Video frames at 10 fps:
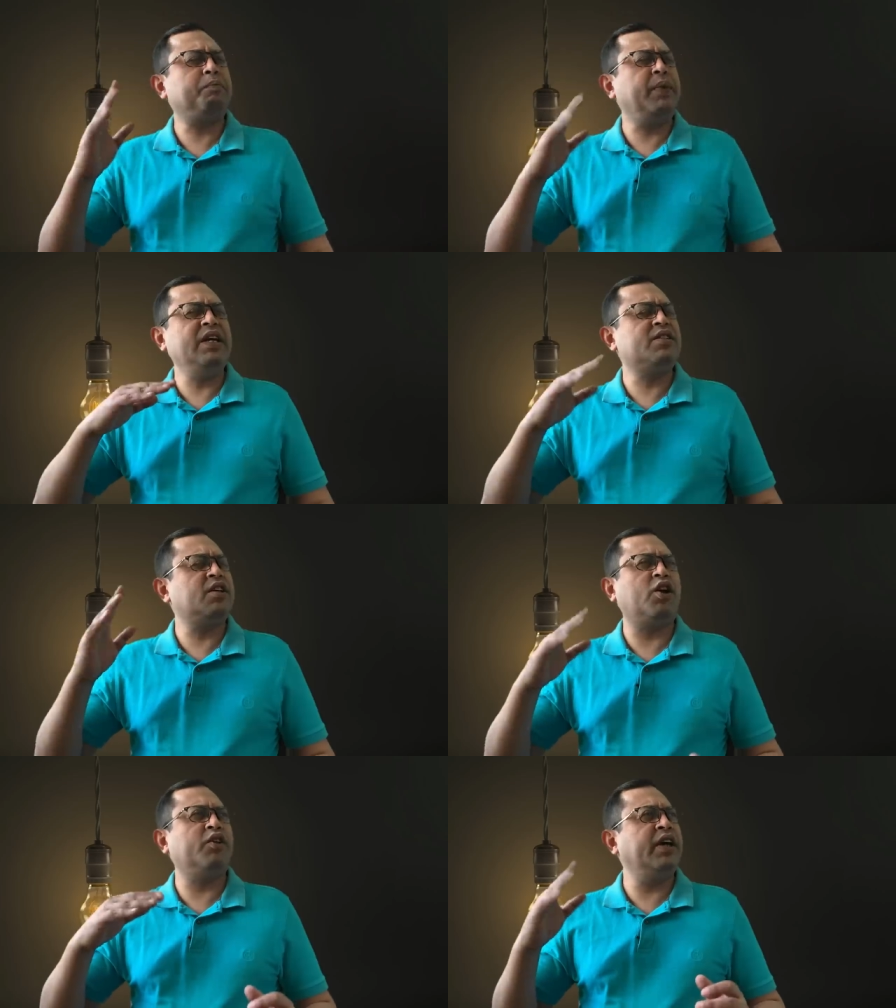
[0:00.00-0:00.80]
please
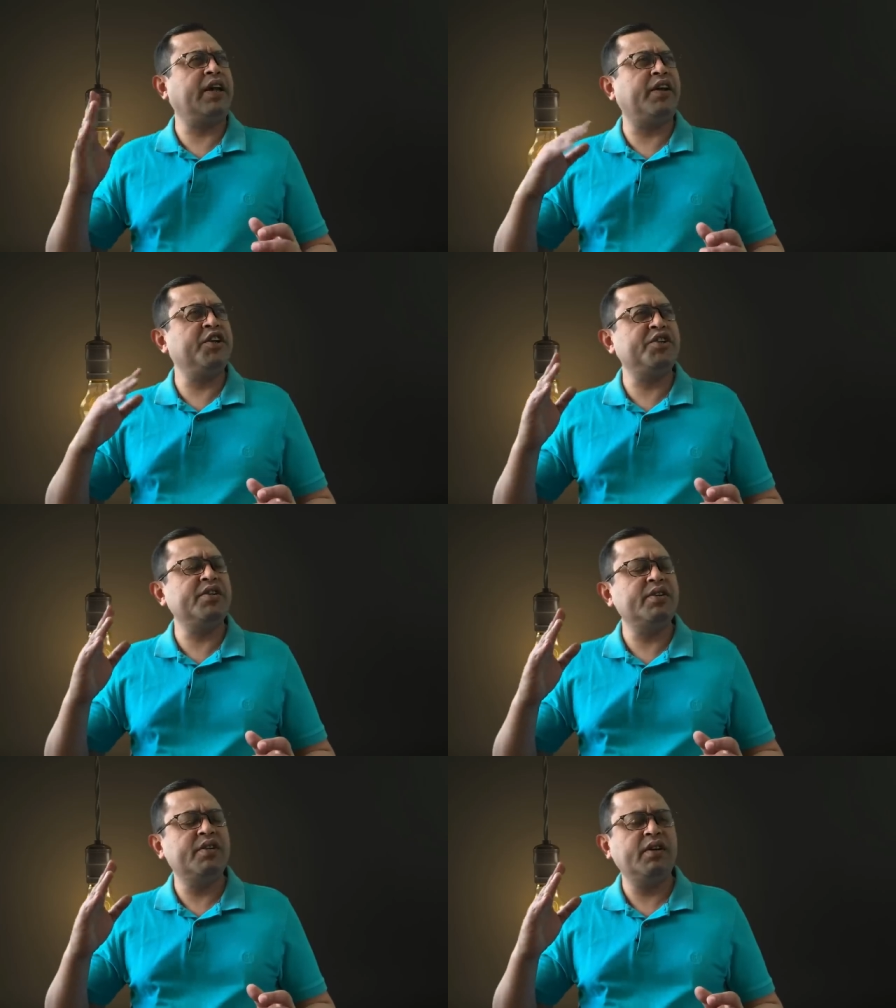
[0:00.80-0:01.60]
turn on the air
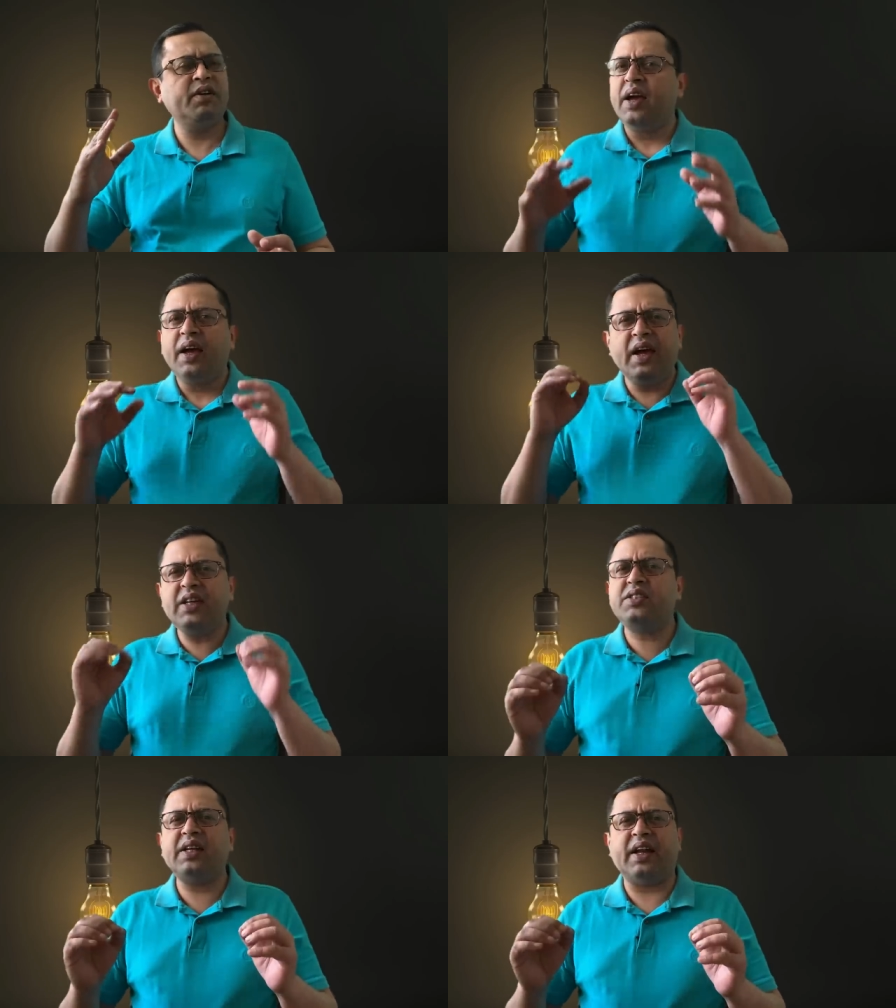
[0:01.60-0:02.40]
condition?
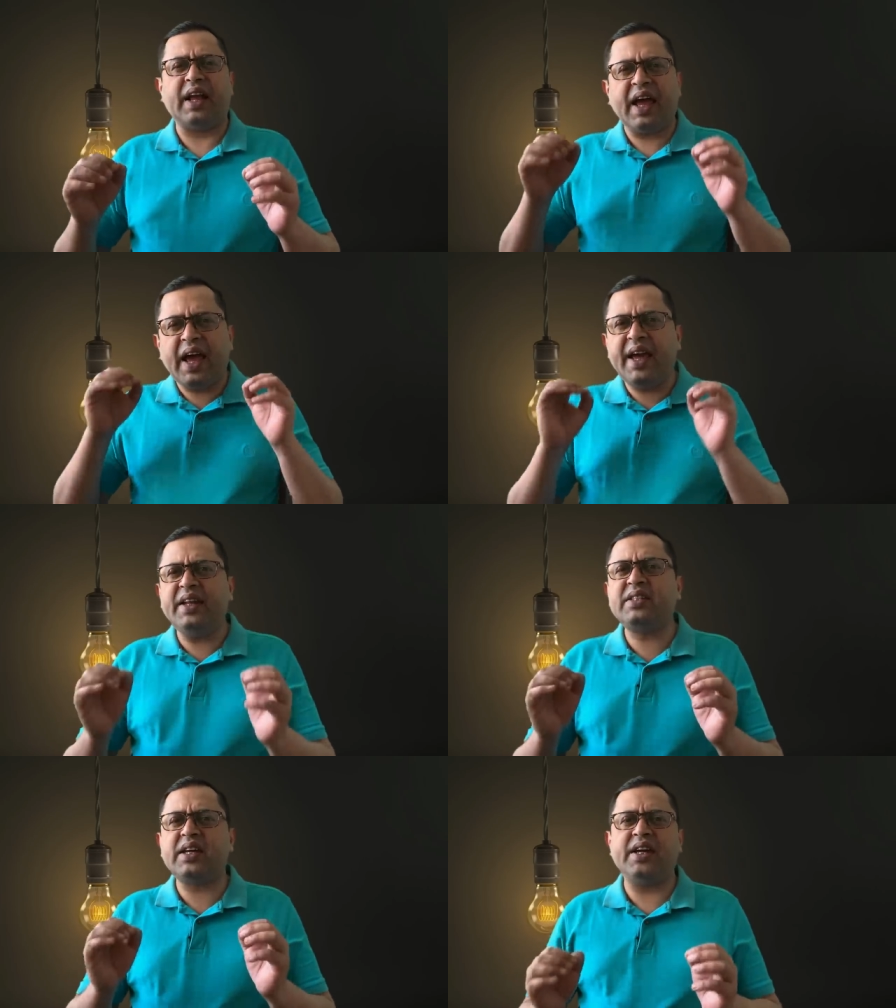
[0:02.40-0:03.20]
Is there
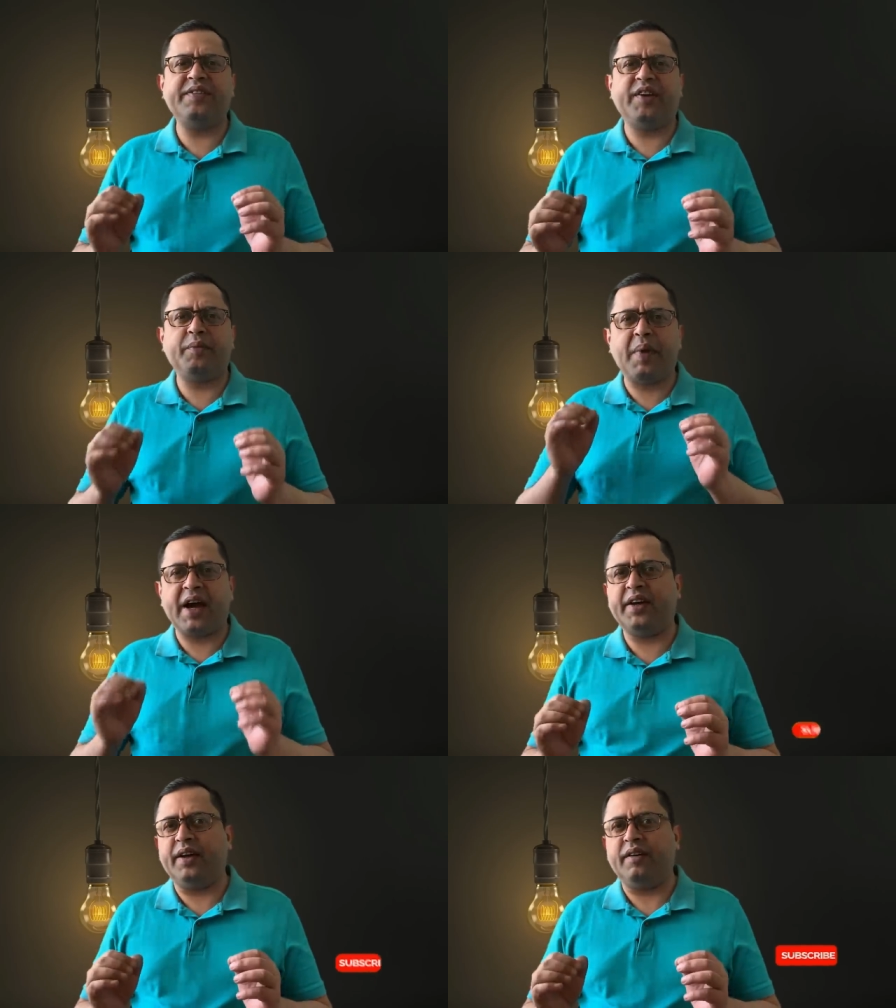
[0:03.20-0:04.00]
any scientific
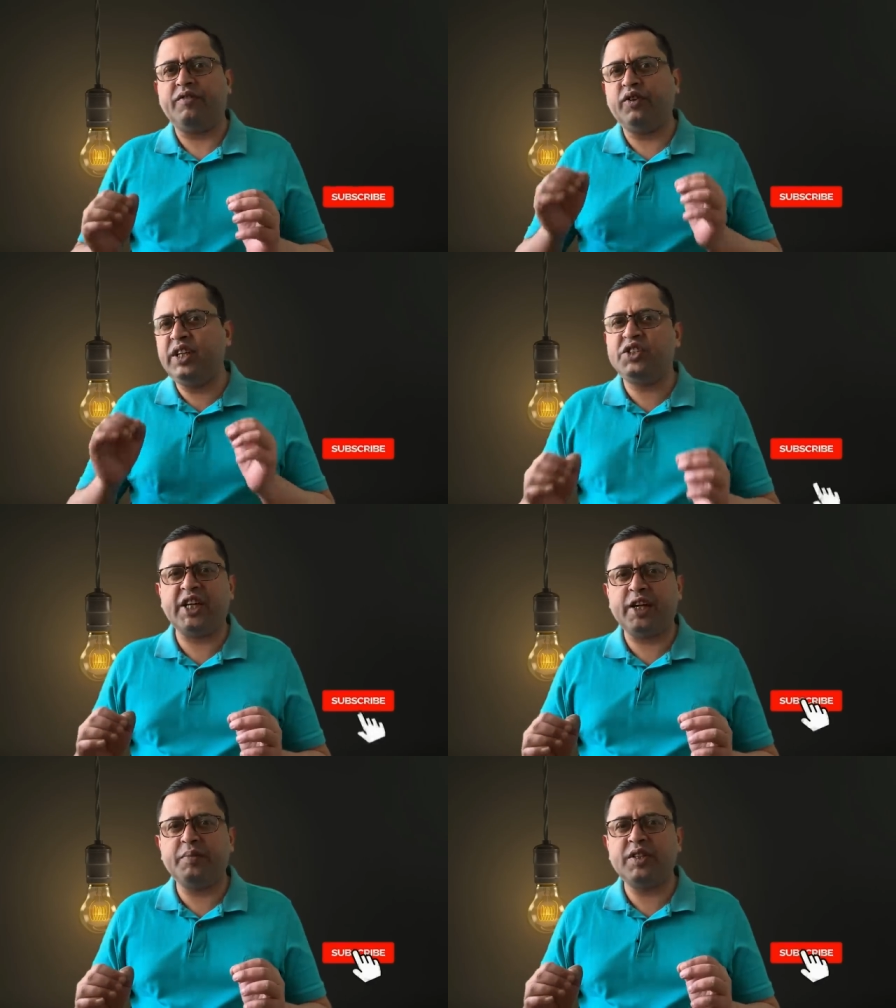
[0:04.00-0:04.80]
backing for these
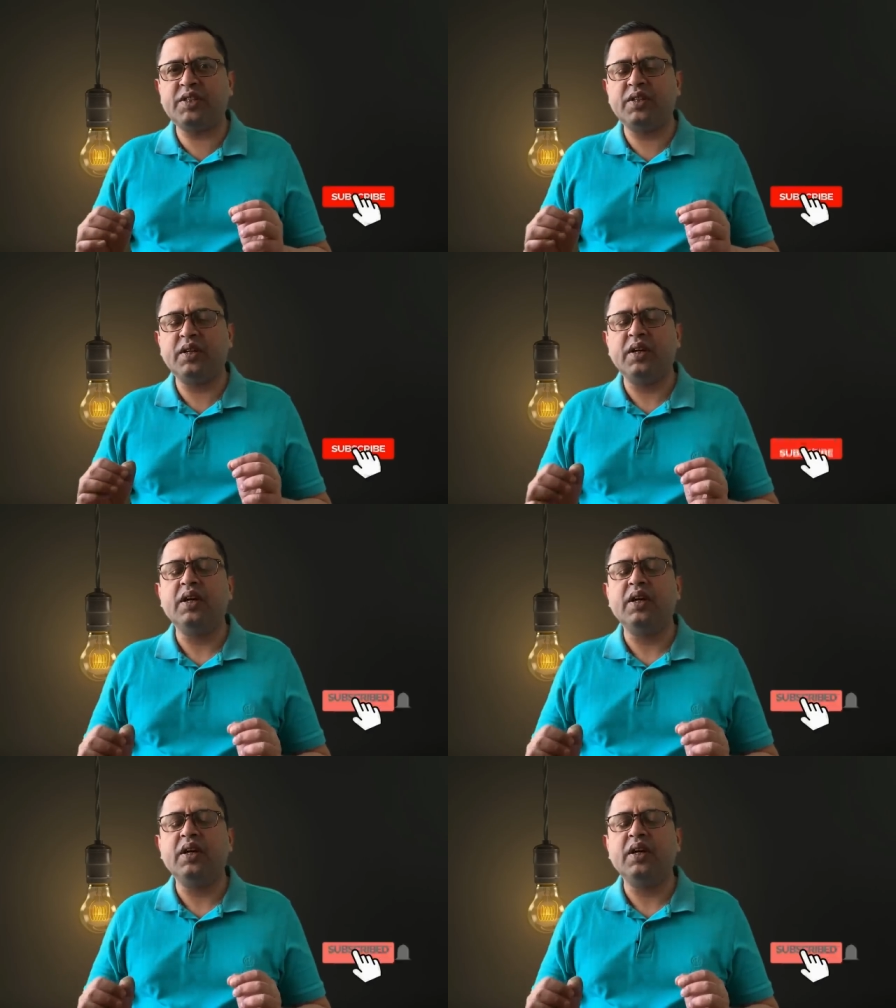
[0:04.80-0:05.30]
statements?